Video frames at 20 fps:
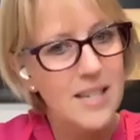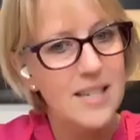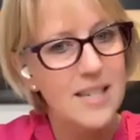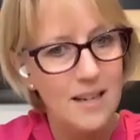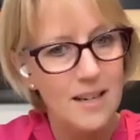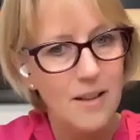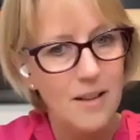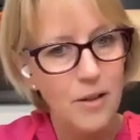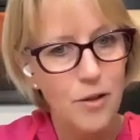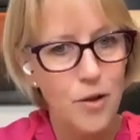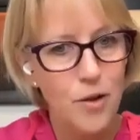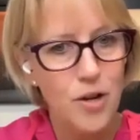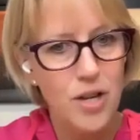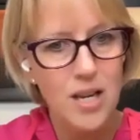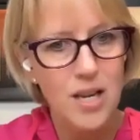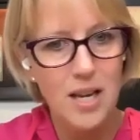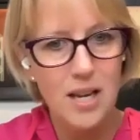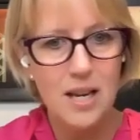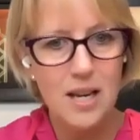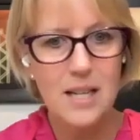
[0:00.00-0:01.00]
another 30
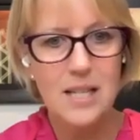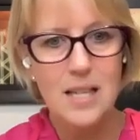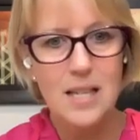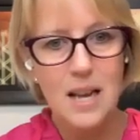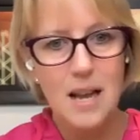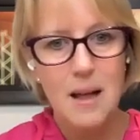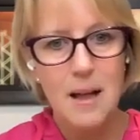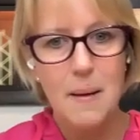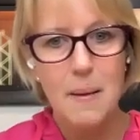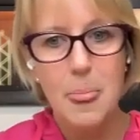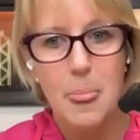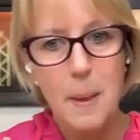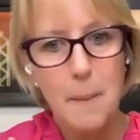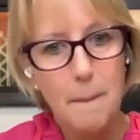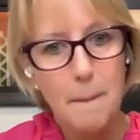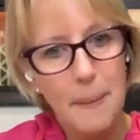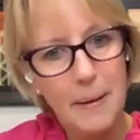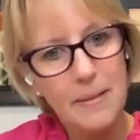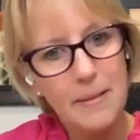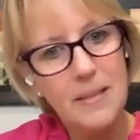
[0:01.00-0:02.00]
years.
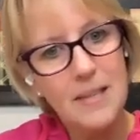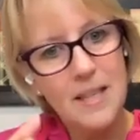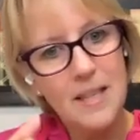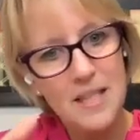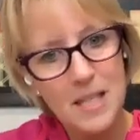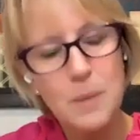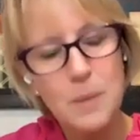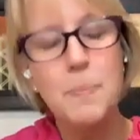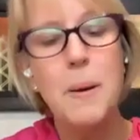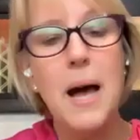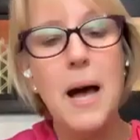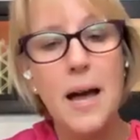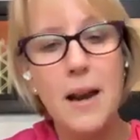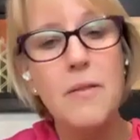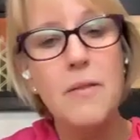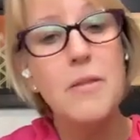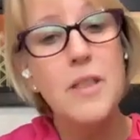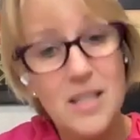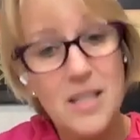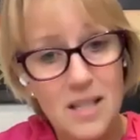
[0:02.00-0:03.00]
But this
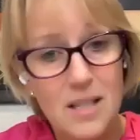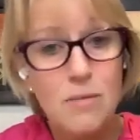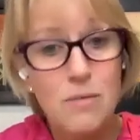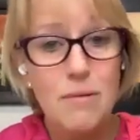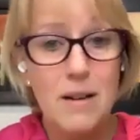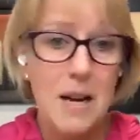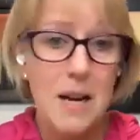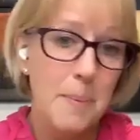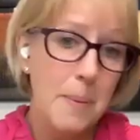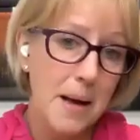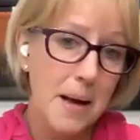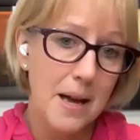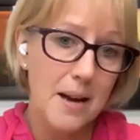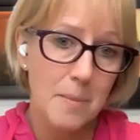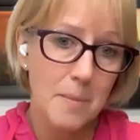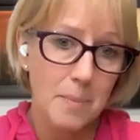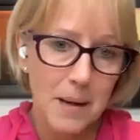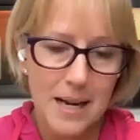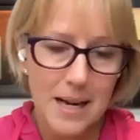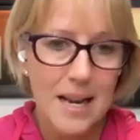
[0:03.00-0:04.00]
is really part of the
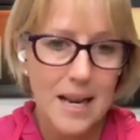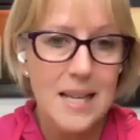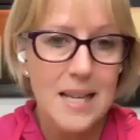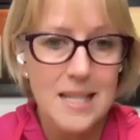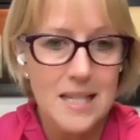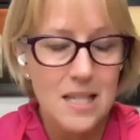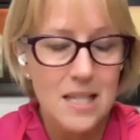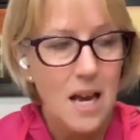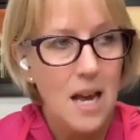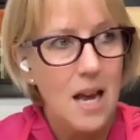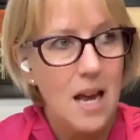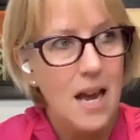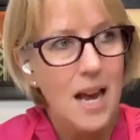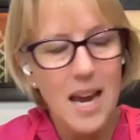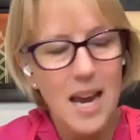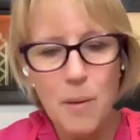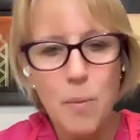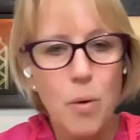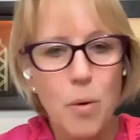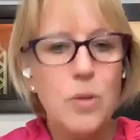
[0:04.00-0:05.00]
plan.
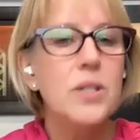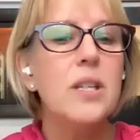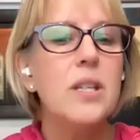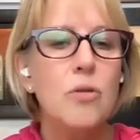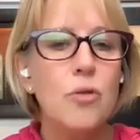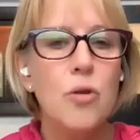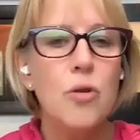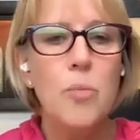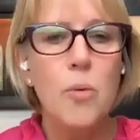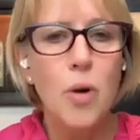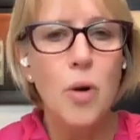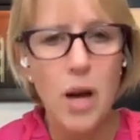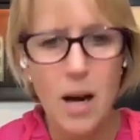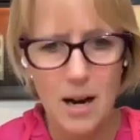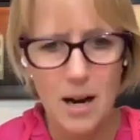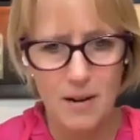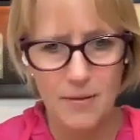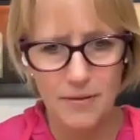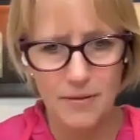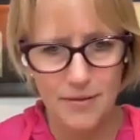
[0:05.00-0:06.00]
He wants a normal
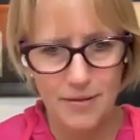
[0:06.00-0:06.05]
life.